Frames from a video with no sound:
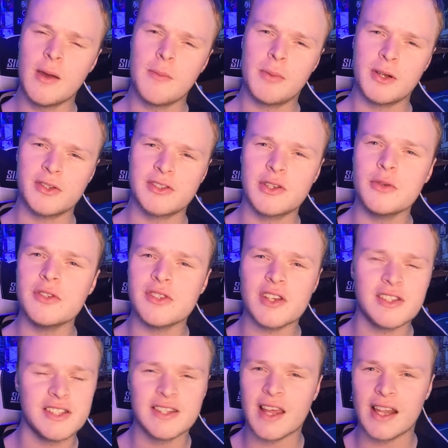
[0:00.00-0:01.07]
but as soon as I
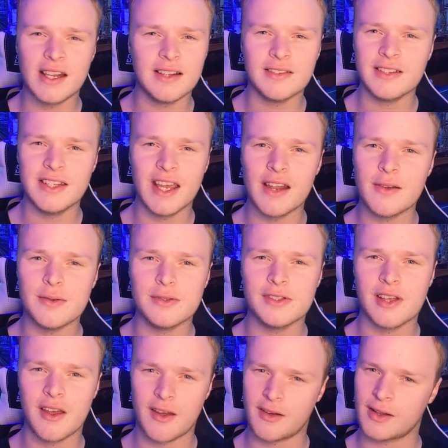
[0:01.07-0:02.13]
see that little yellow
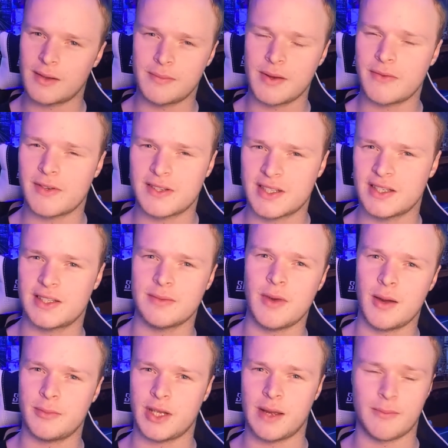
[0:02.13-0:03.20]
circle above the system
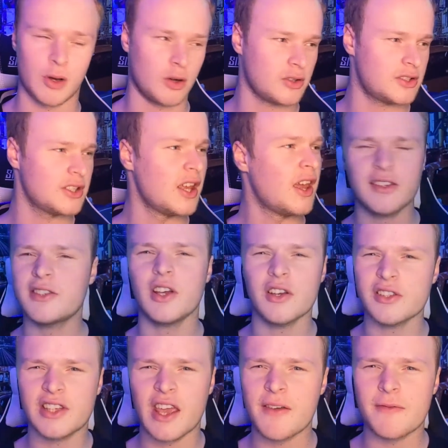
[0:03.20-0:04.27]
update box, it
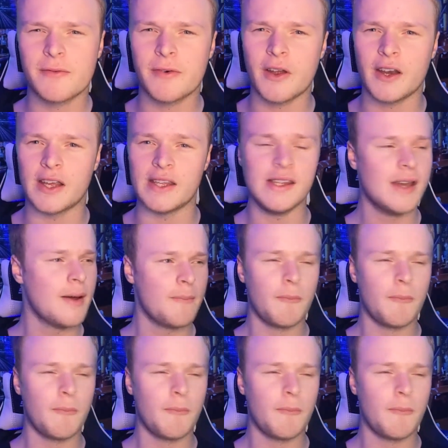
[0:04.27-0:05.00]
starts getting funny.